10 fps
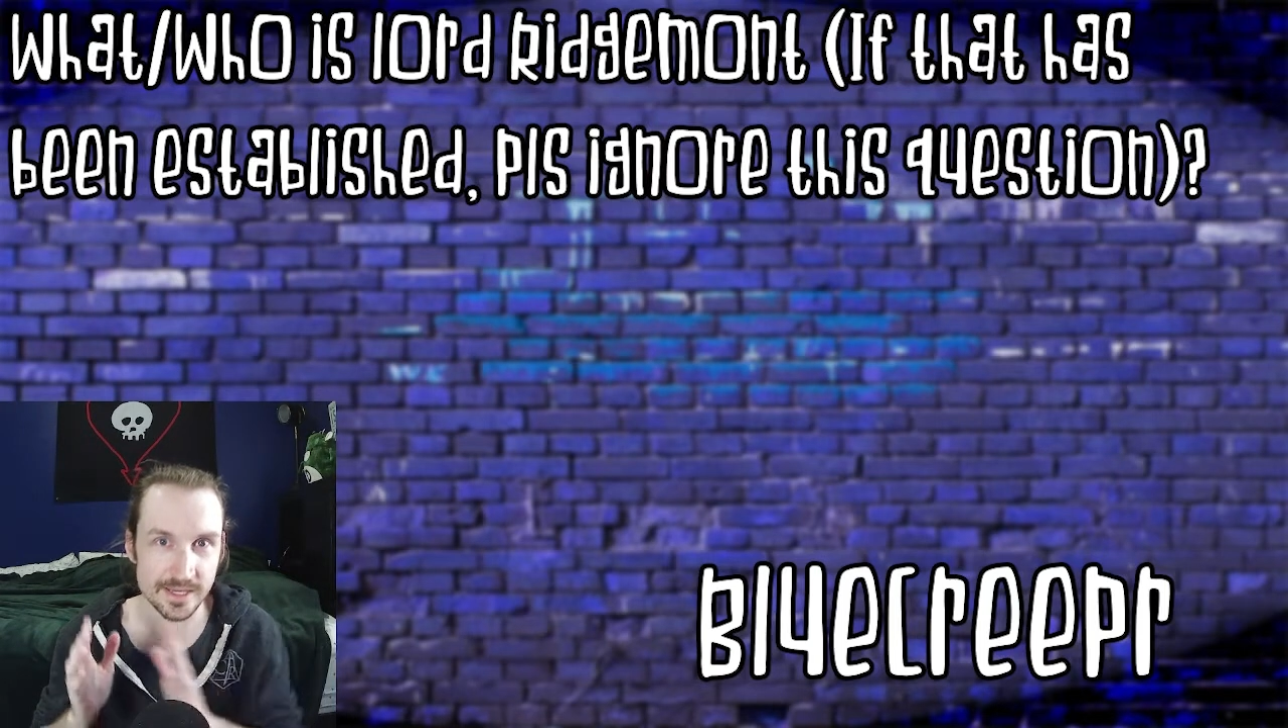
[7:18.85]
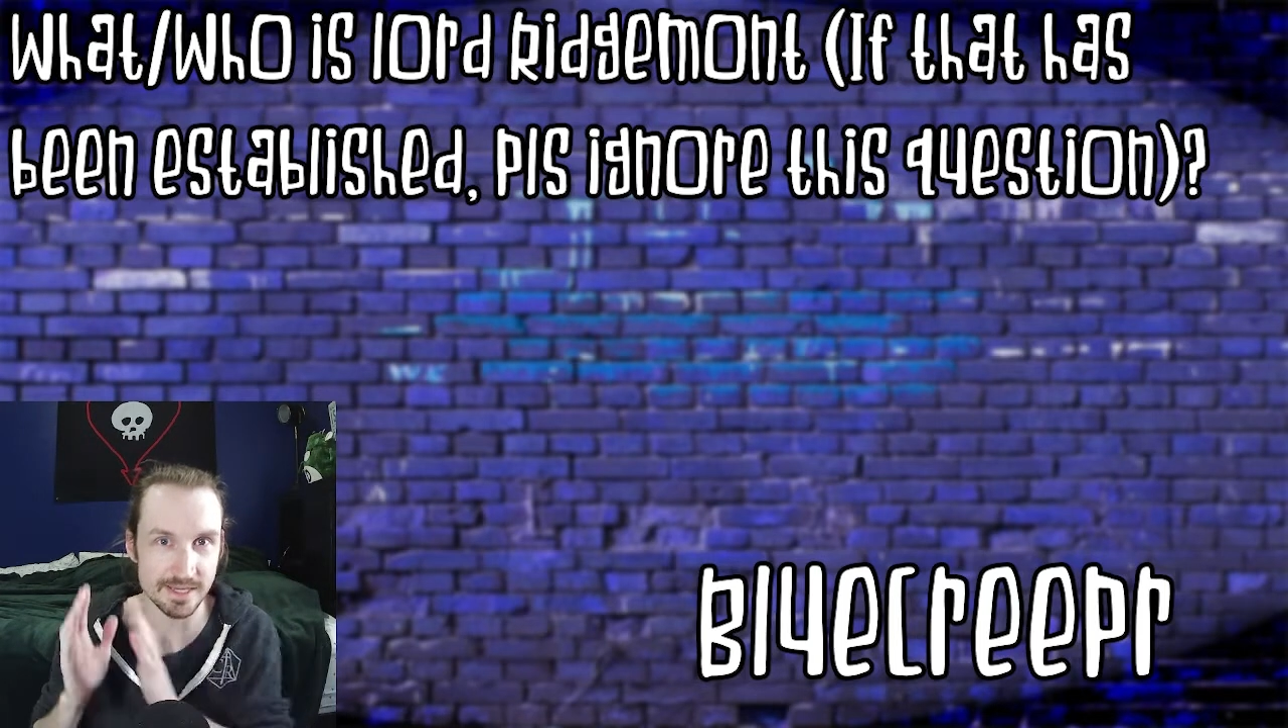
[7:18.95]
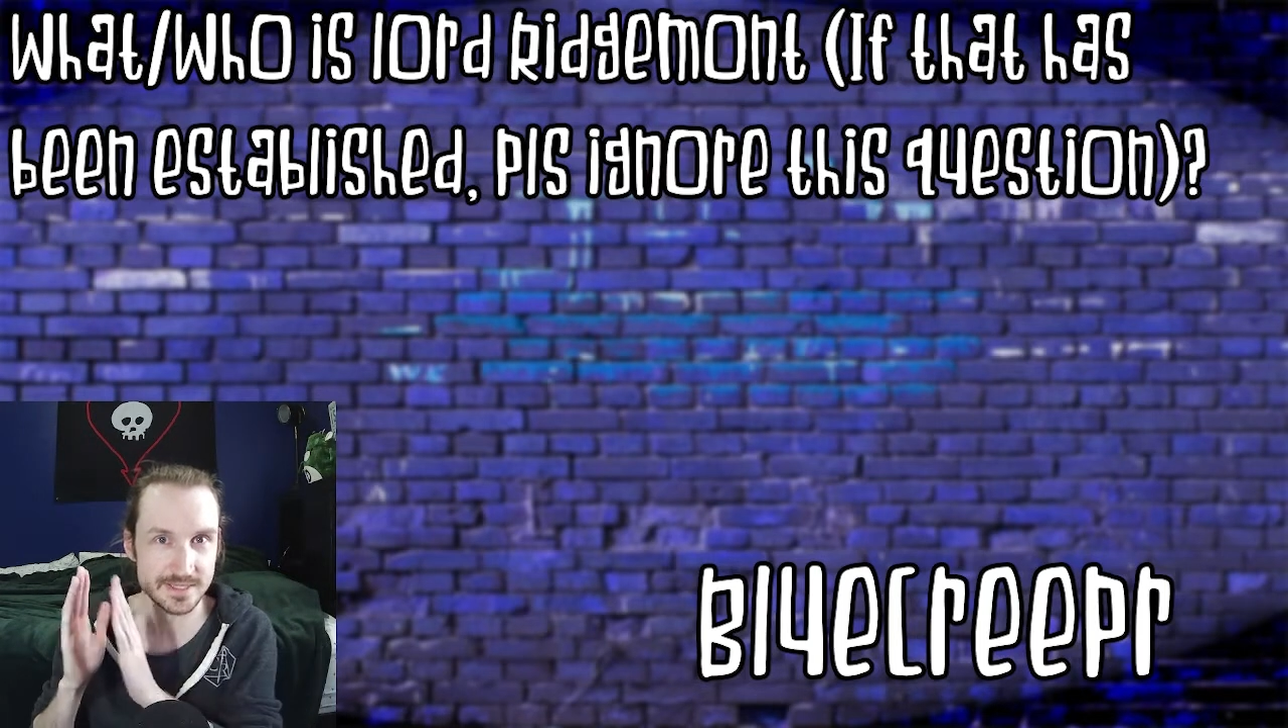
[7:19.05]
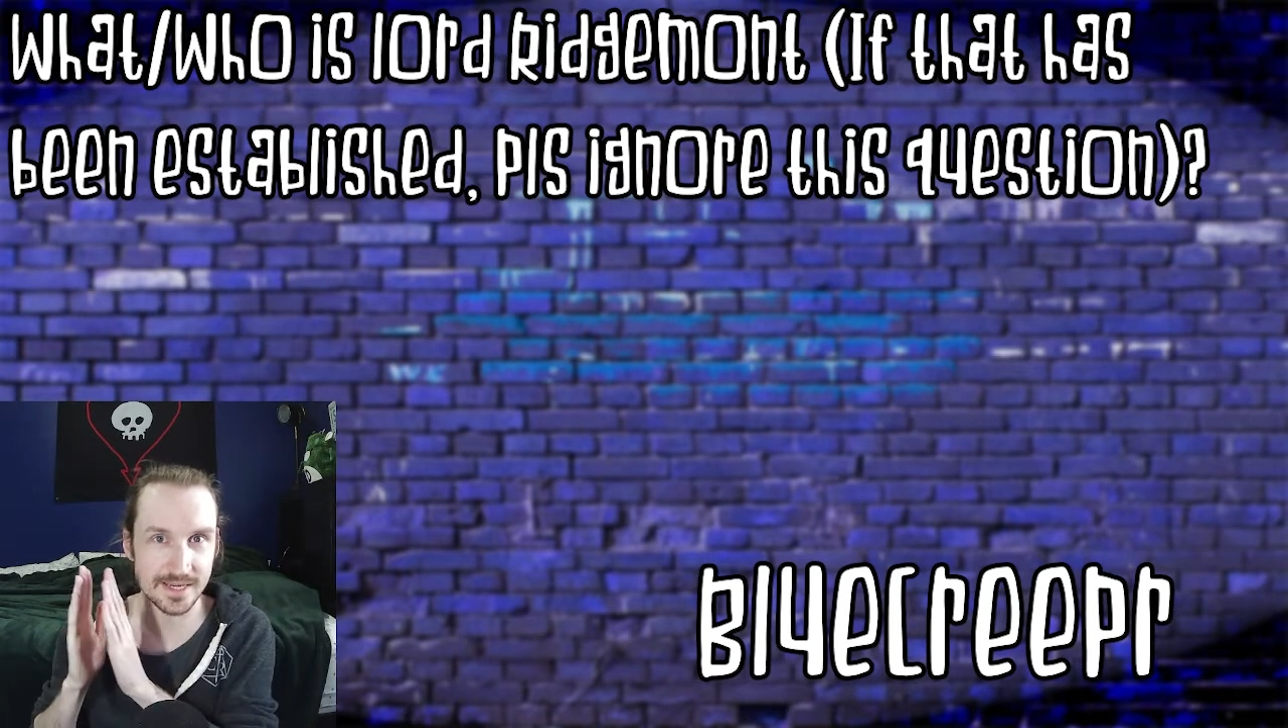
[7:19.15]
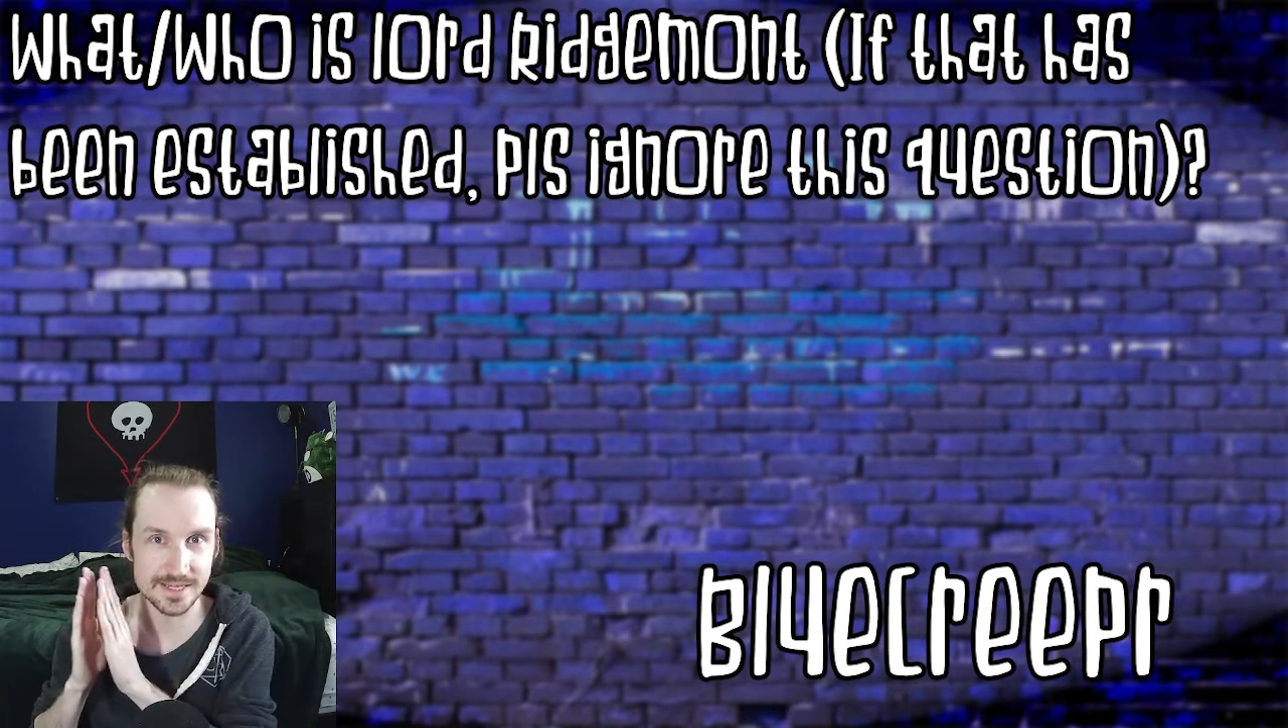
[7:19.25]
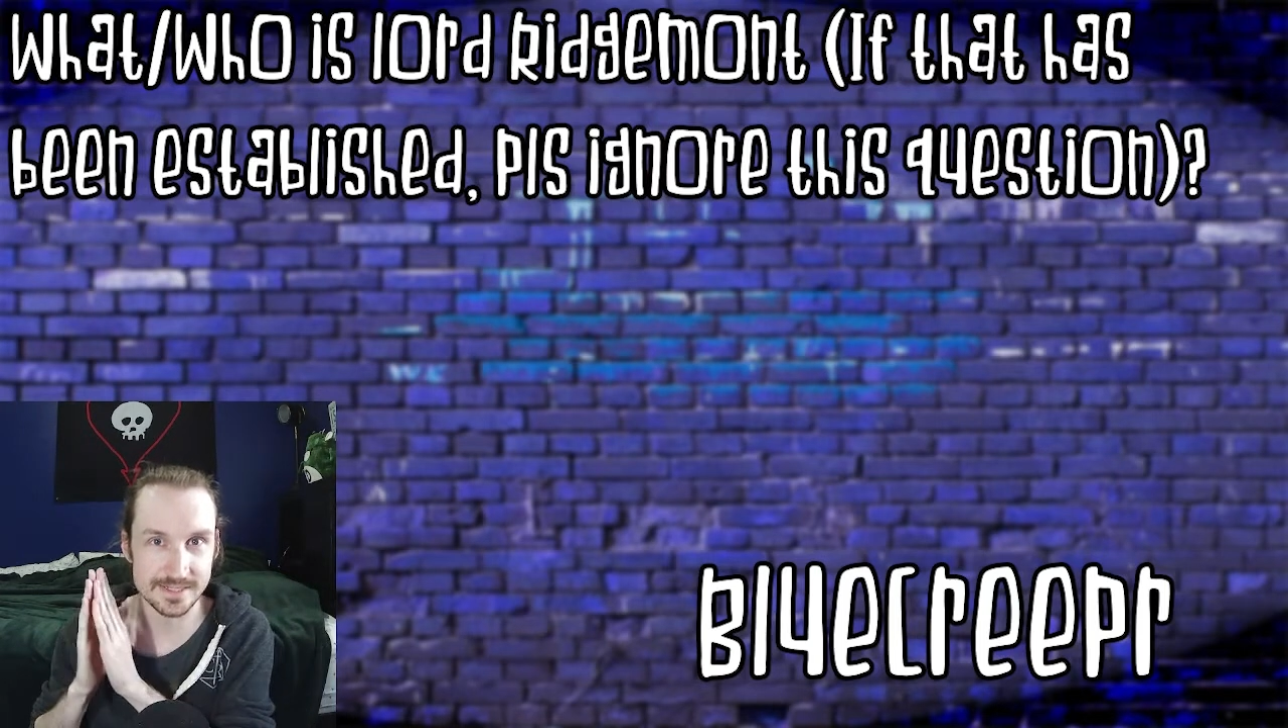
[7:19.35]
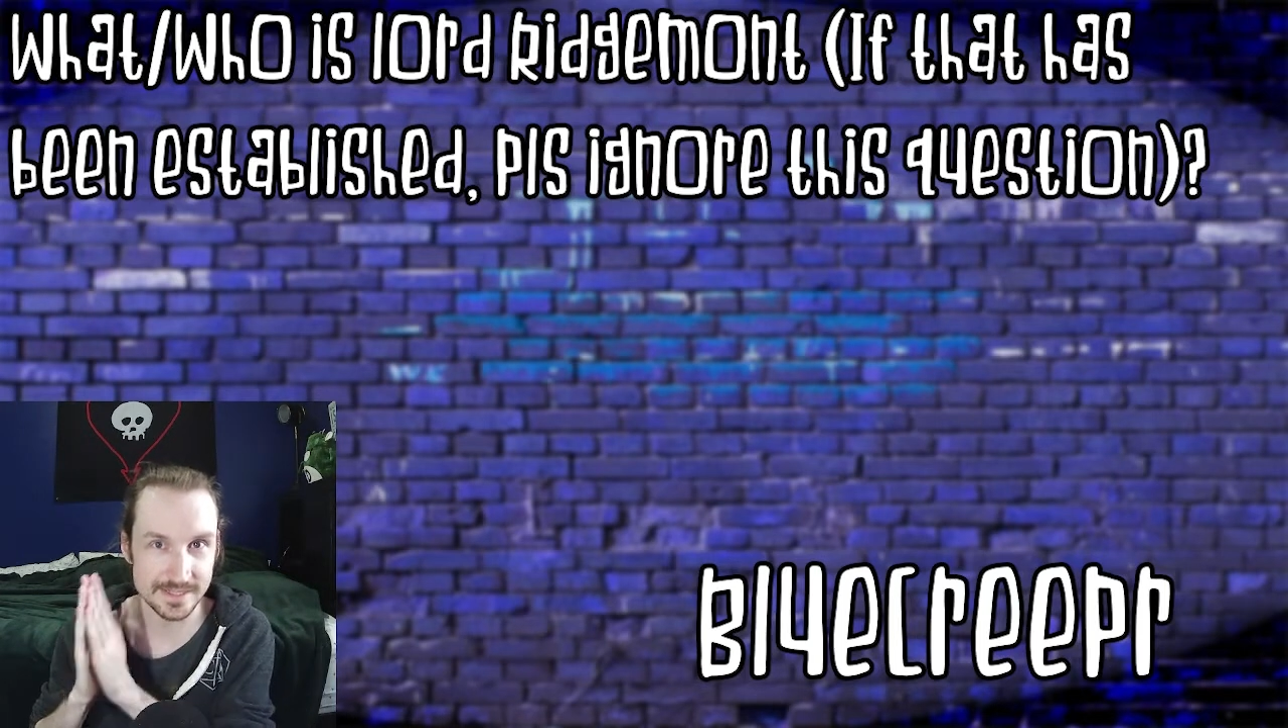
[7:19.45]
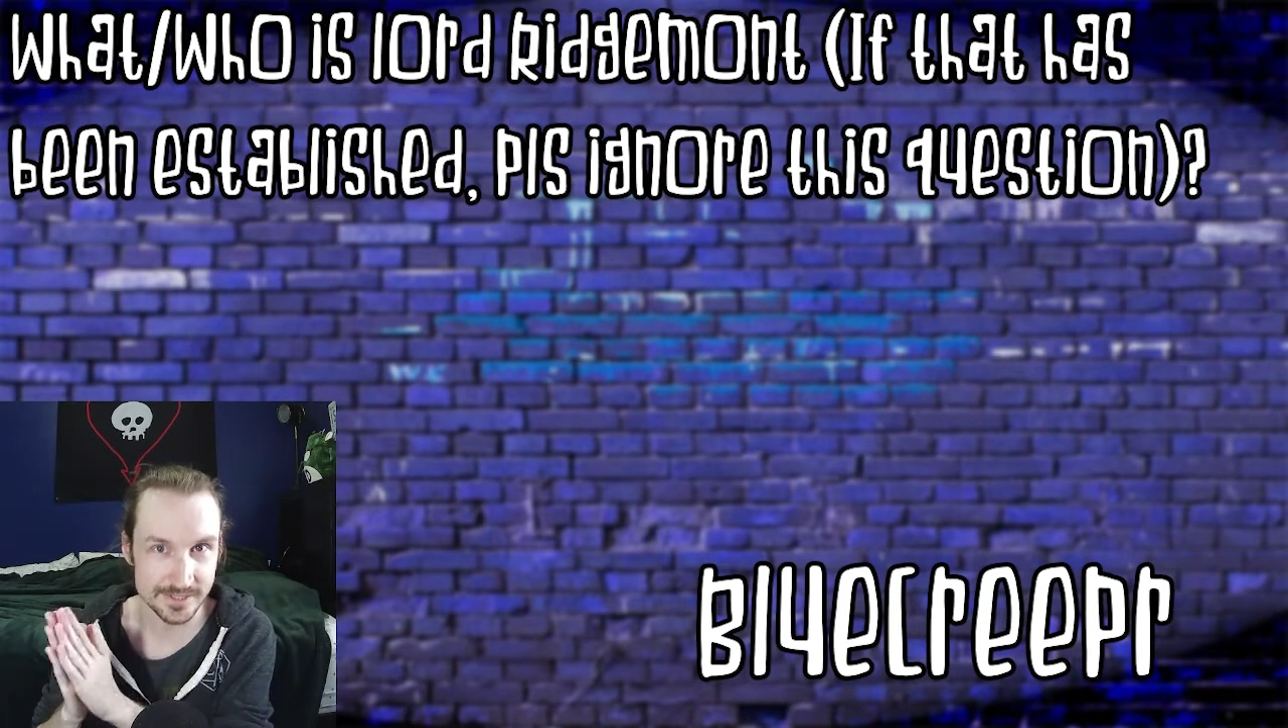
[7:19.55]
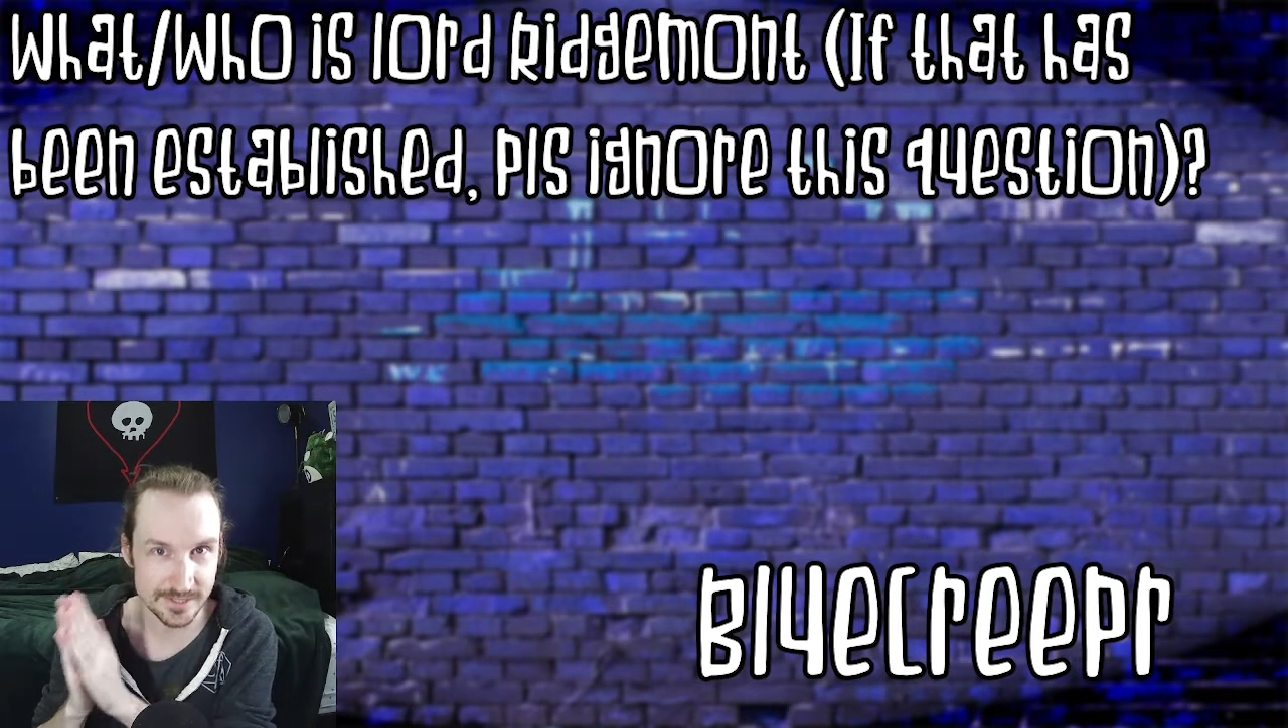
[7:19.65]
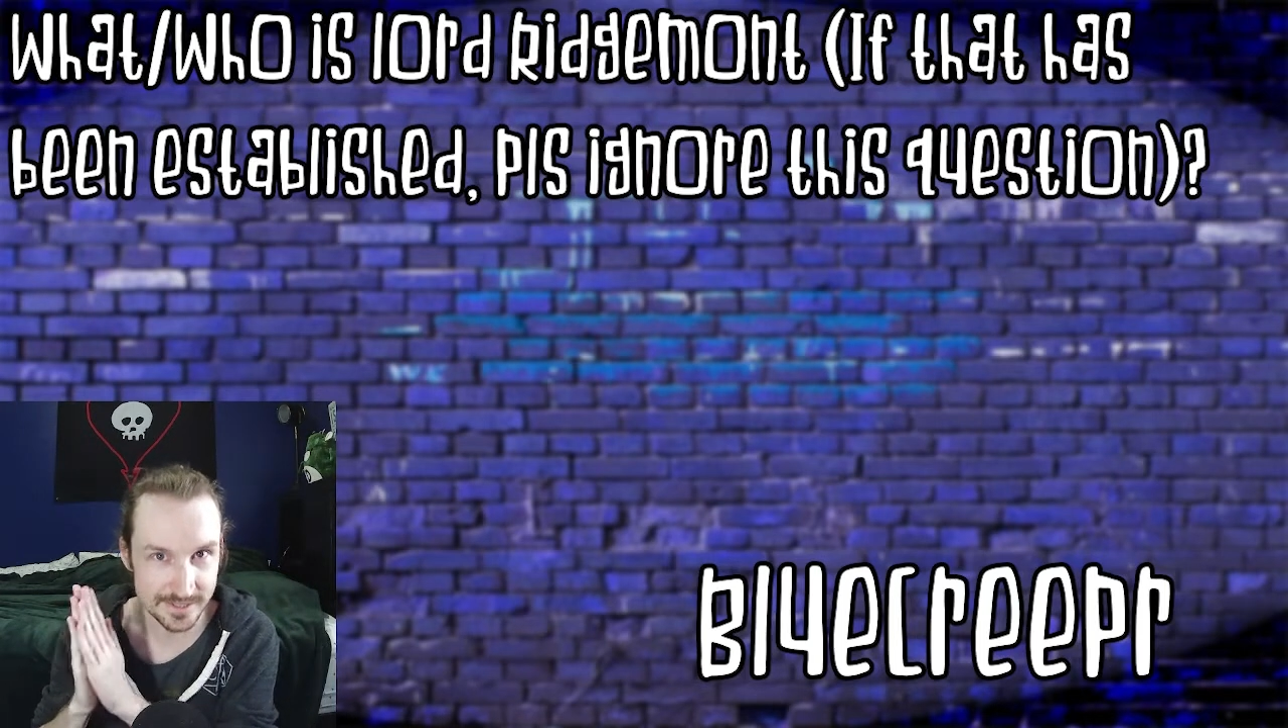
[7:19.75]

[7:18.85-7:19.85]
his ideal